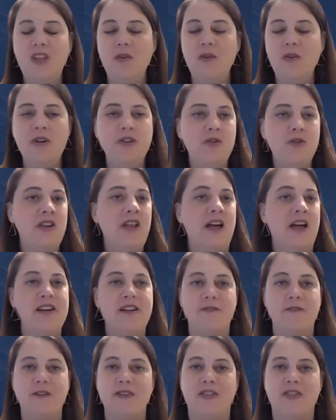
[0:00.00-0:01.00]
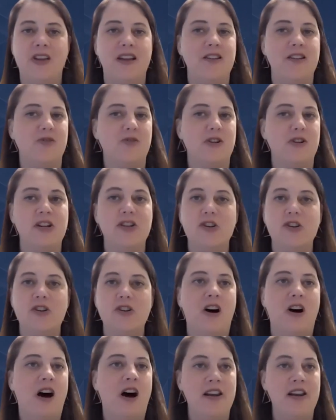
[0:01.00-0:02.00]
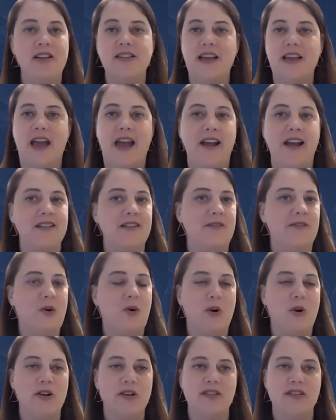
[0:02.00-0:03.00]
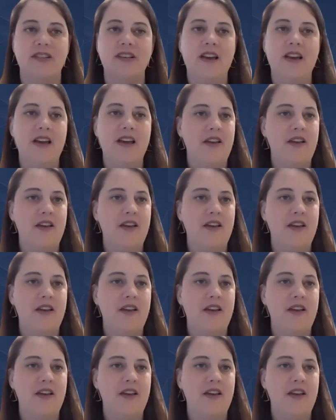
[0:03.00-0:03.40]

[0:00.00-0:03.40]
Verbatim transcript: And we do a lot of different things. Traditional audit and tax, of course.